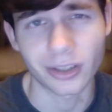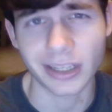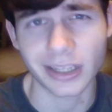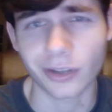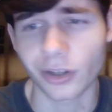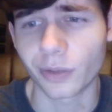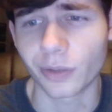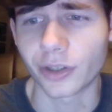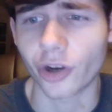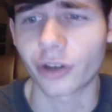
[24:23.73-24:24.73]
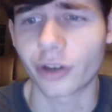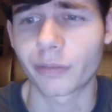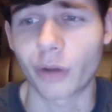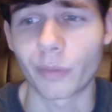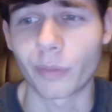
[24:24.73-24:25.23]
turning to a dark
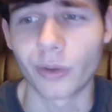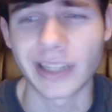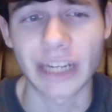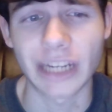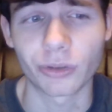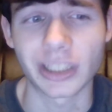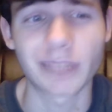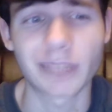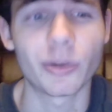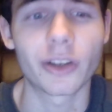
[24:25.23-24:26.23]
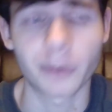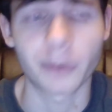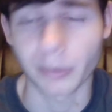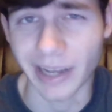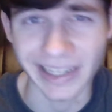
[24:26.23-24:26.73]
purple and tendrils exploding from their
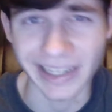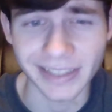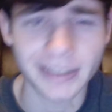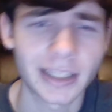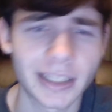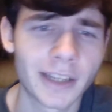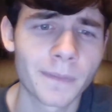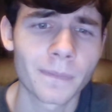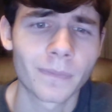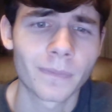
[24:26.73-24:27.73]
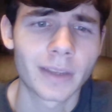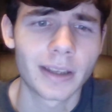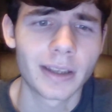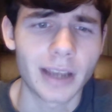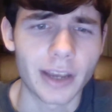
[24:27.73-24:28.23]
bodies.
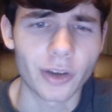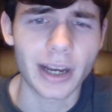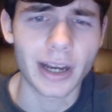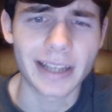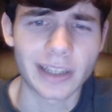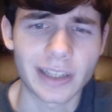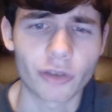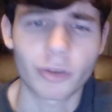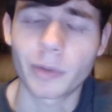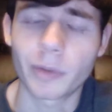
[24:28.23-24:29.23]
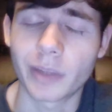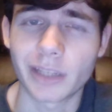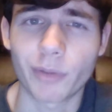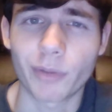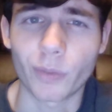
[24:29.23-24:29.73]
Their eyes now dripping with this
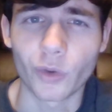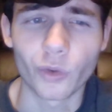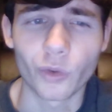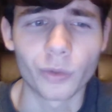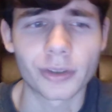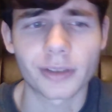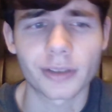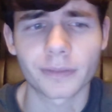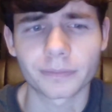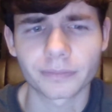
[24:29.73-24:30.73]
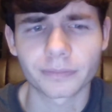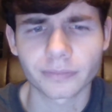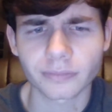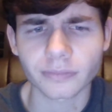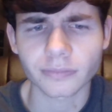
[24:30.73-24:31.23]
purple ooze.
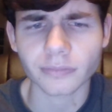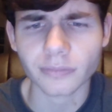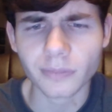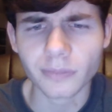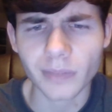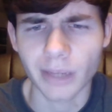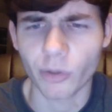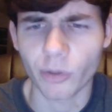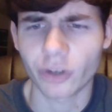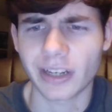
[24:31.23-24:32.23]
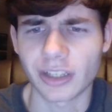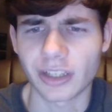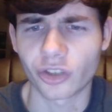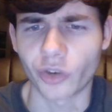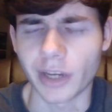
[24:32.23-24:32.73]
Mordred kind of
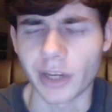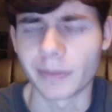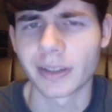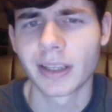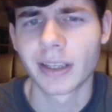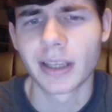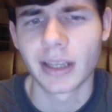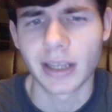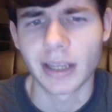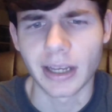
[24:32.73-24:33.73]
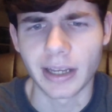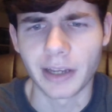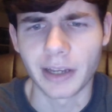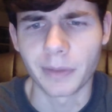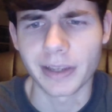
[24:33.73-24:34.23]
screamed
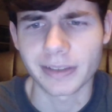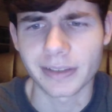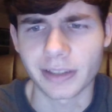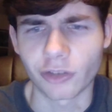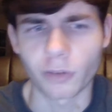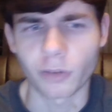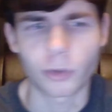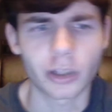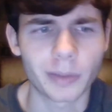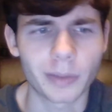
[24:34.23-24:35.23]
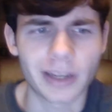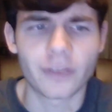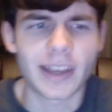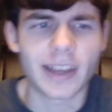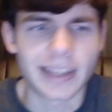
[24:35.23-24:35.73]
as the group quickly began to
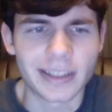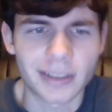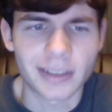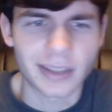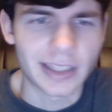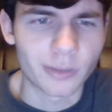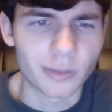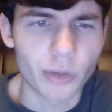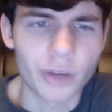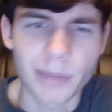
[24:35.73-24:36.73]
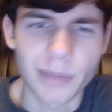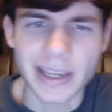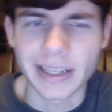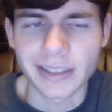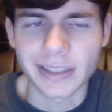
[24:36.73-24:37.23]
fight these weird
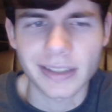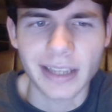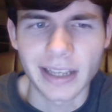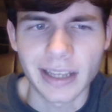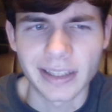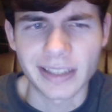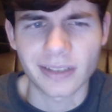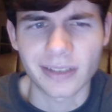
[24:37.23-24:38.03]
beings and these